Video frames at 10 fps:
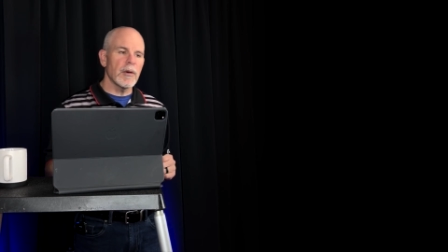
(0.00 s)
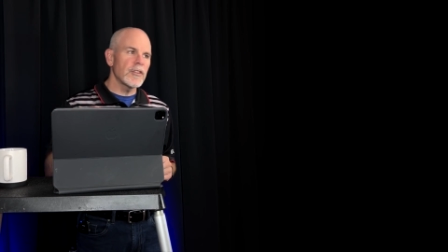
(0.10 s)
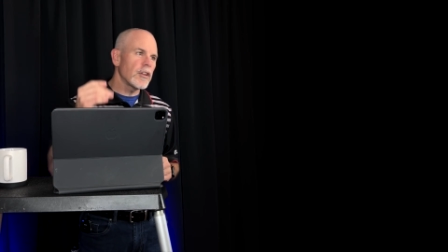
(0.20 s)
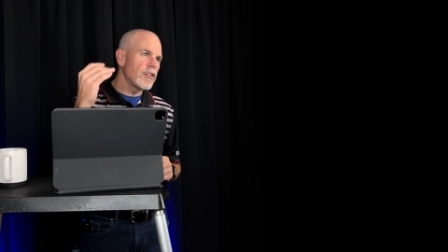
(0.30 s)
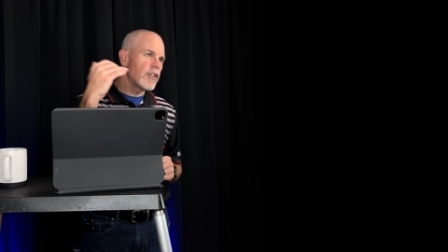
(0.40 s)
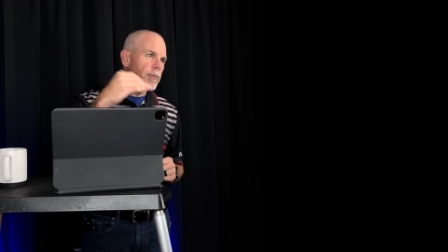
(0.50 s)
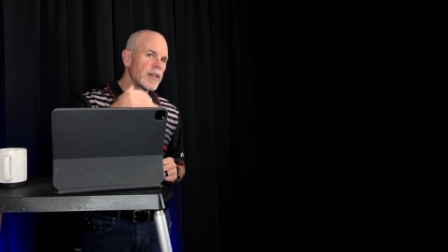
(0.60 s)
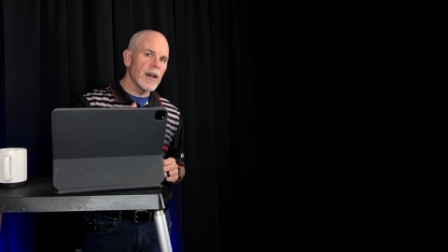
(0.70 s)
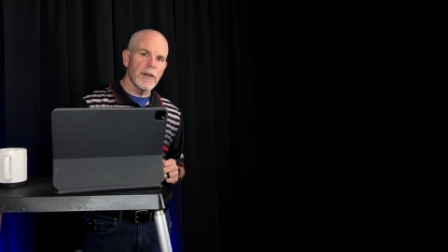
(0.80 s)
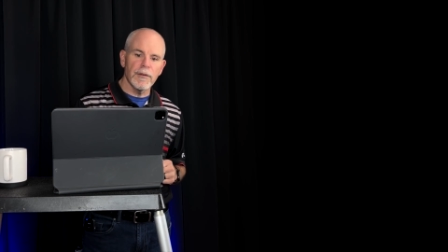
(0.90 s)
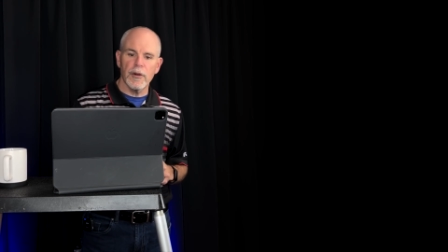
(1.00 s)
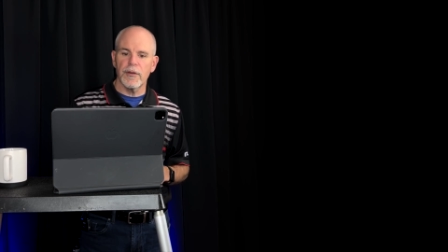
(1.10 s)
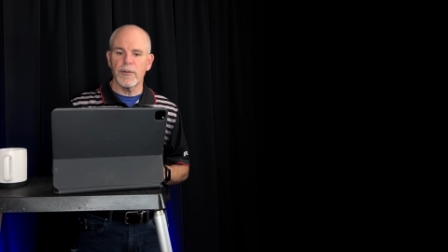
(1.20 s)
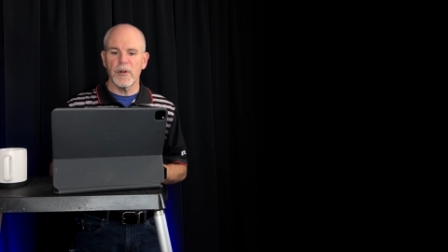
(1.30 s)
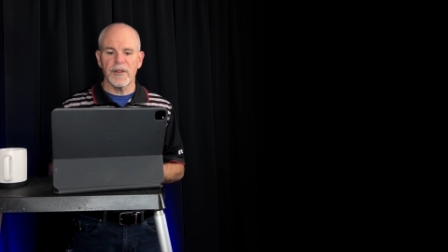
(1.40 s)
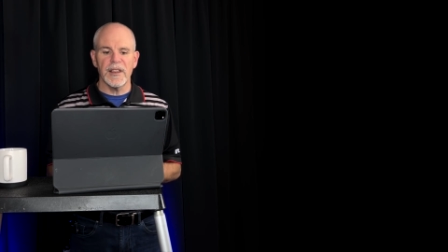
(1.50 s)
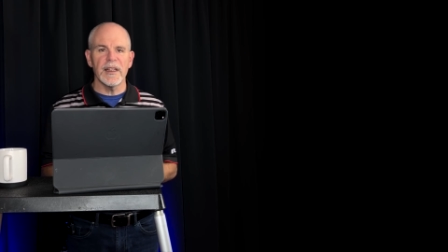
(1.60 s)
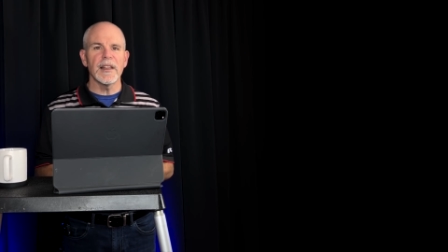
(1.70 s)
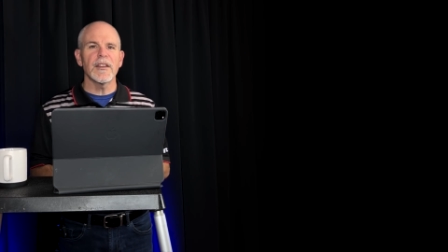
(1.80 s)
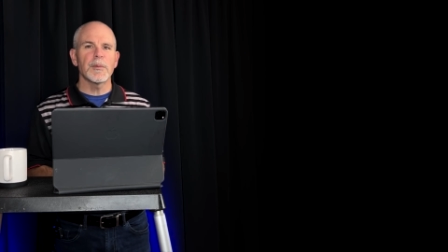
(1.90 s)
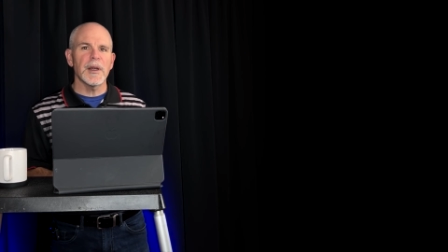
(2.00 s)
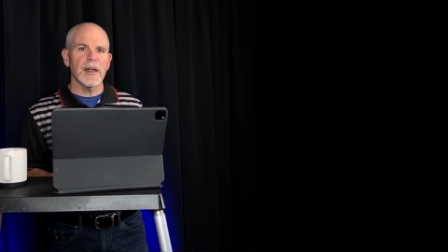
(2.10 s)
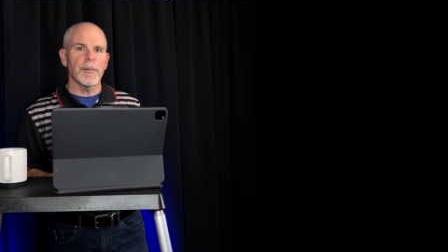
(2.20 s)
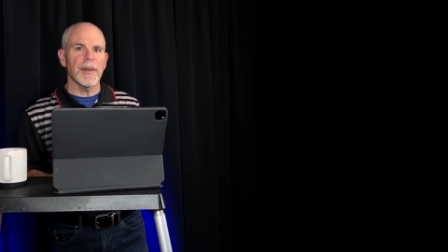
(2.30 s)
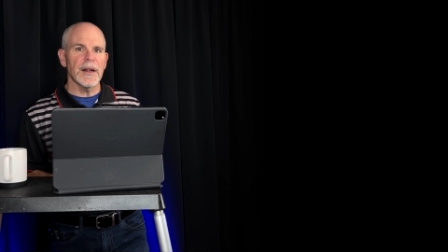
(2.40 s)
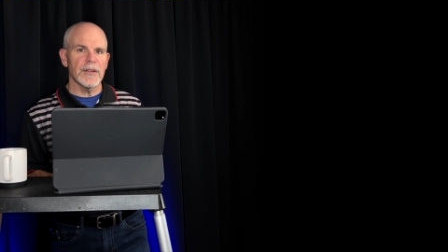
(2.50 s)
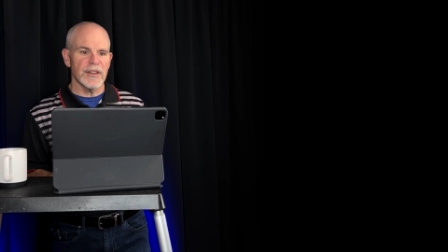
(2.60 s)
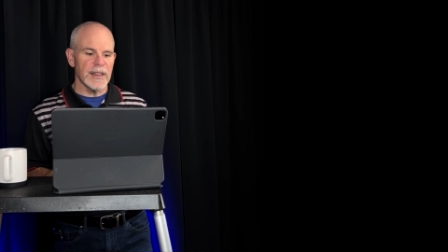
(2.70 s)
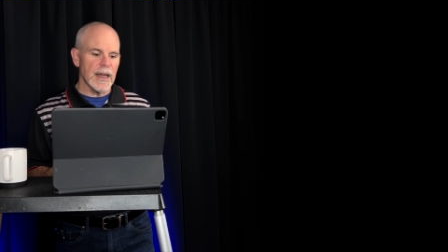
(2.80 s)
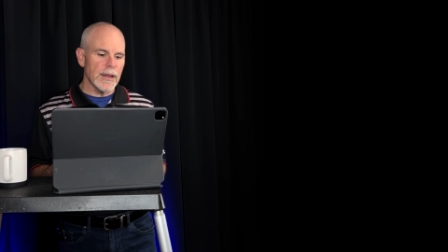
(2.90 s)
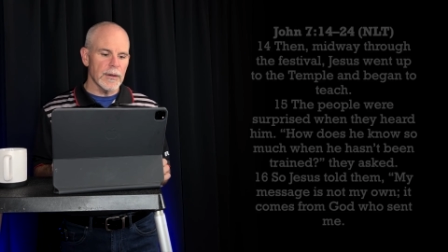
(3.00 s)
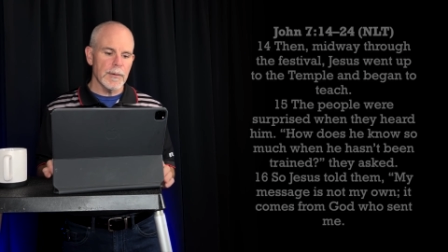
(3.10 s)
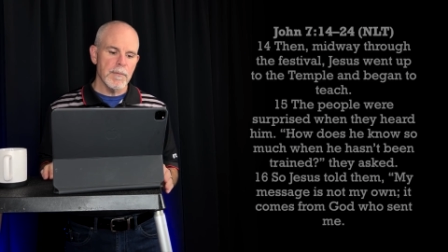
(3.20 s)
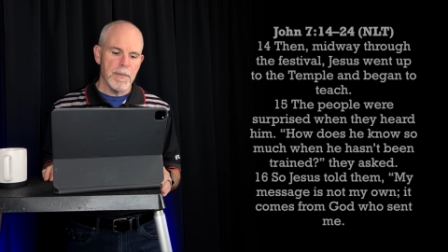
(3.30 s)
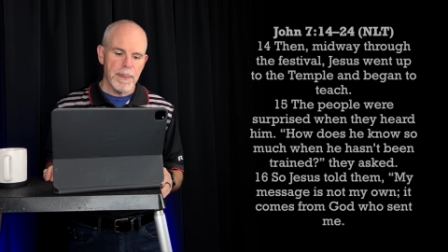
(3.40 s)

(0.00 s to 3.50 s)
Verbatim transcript: And I want you to jump down to verse 14 and let's pick up there together